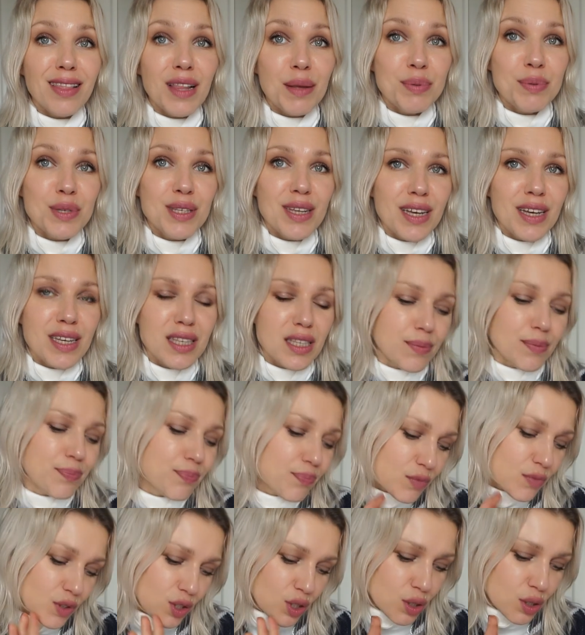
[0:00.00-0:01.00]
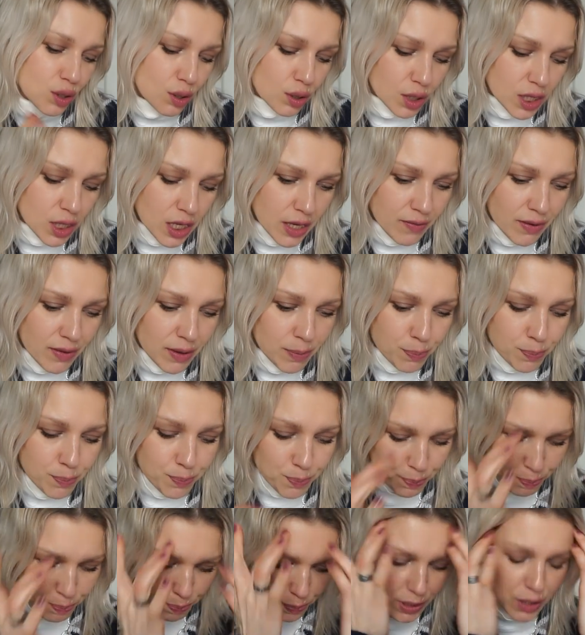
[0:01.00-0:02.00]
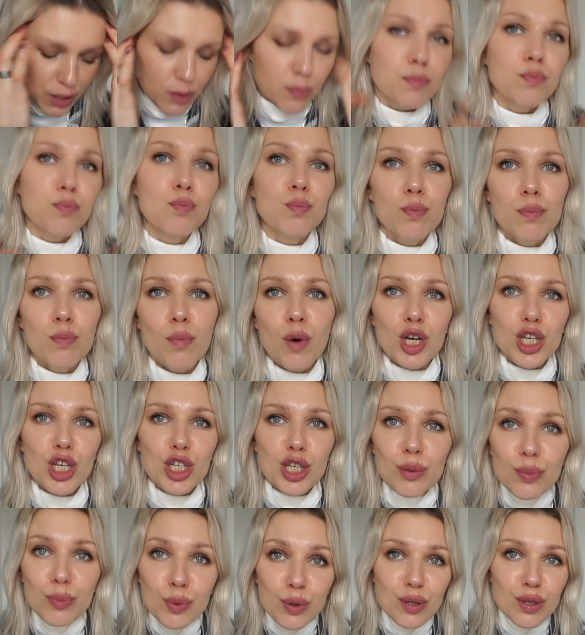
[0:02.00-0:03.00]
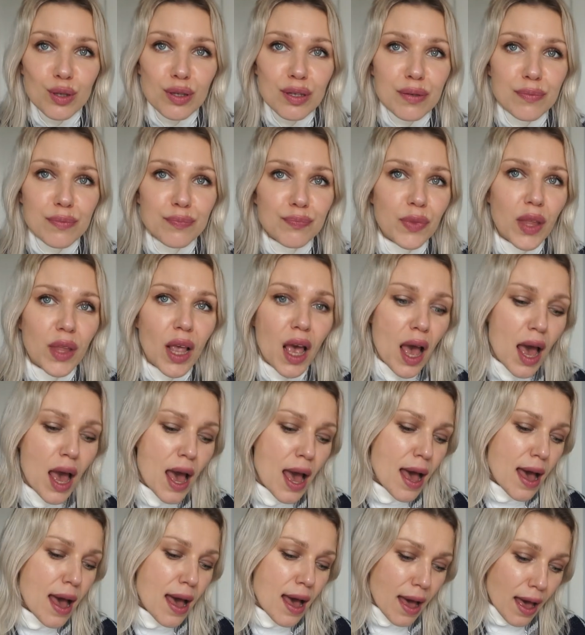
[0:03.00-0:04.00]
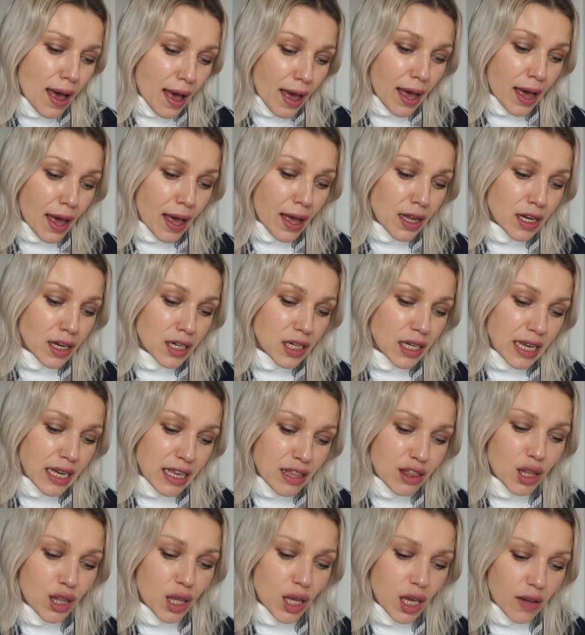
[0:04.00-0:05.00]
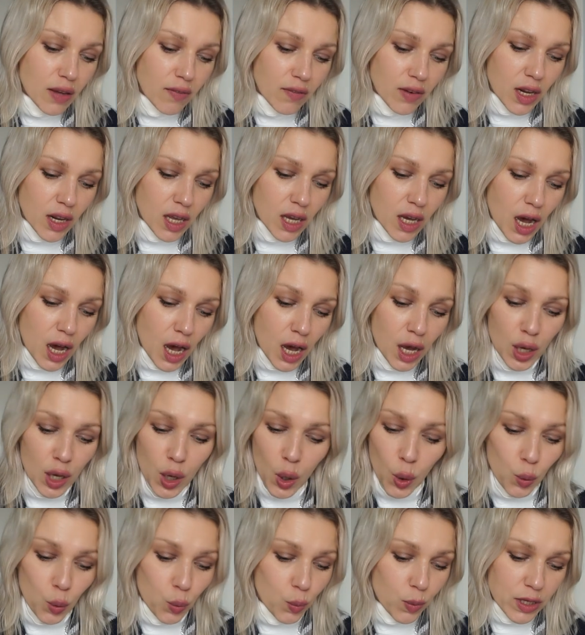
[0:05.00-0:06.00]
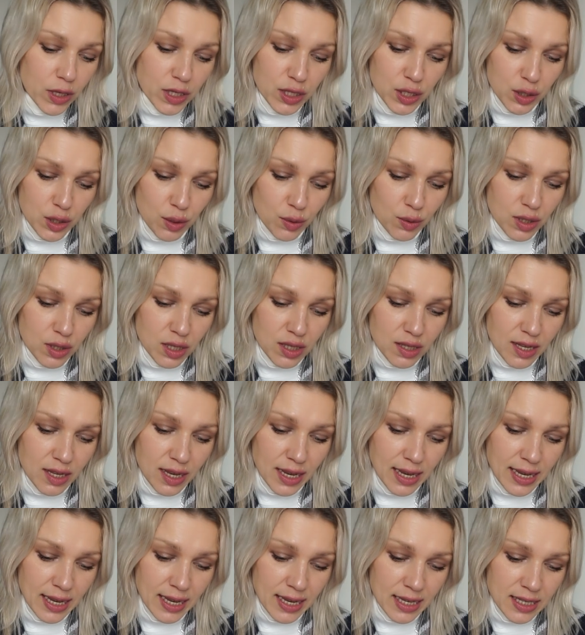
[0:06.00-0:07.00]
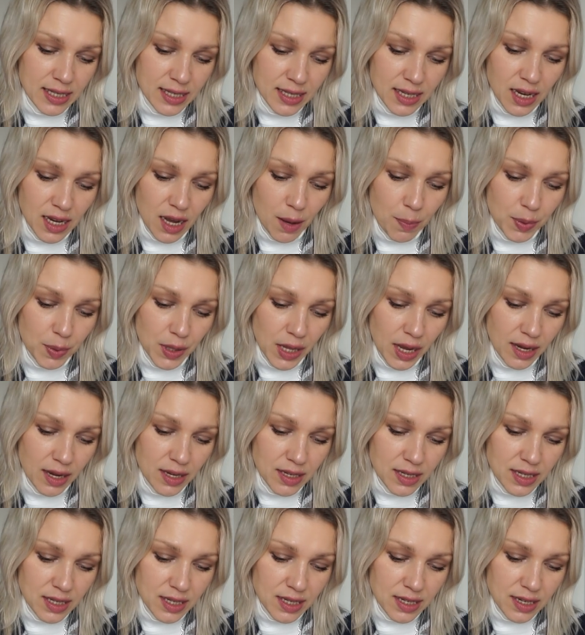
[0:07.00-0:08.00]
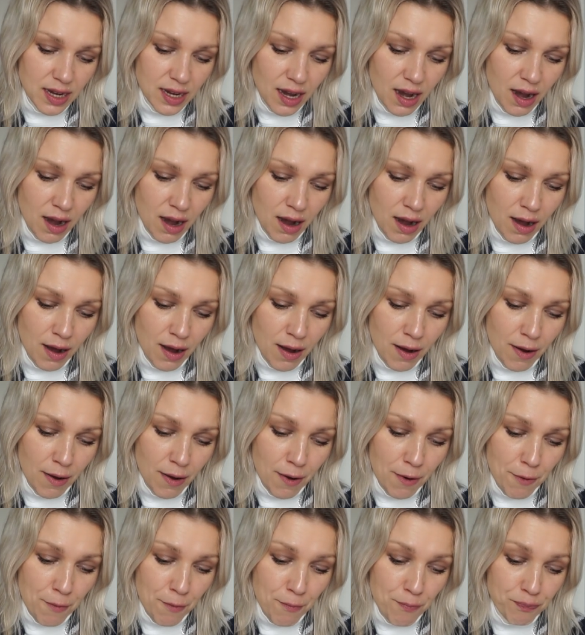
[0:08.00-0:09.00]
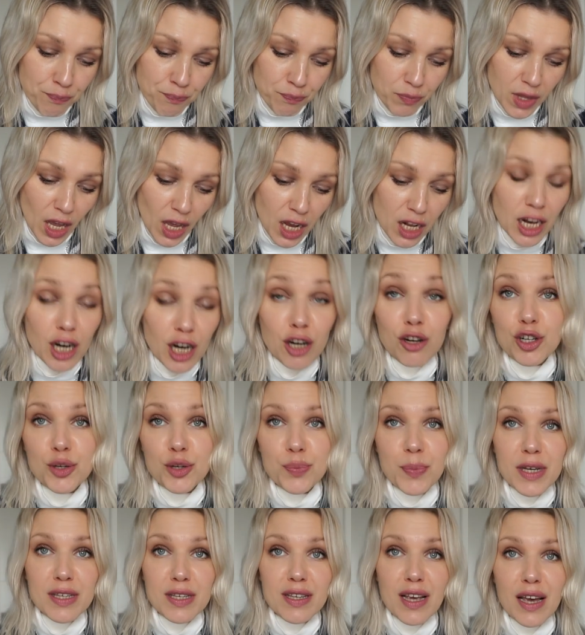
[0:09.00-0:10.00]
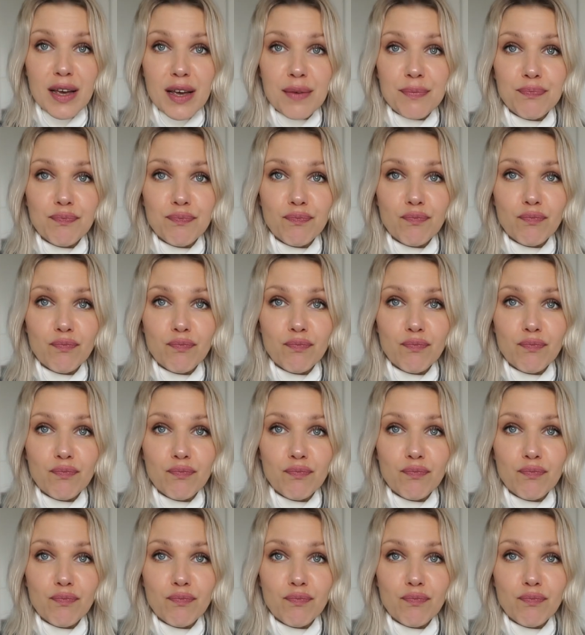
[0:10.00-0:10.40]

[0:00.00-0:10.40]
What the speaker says: lipsticks just to give a bit moisture boost. And in the evening, I always use the Cicaplast La Roche-Posay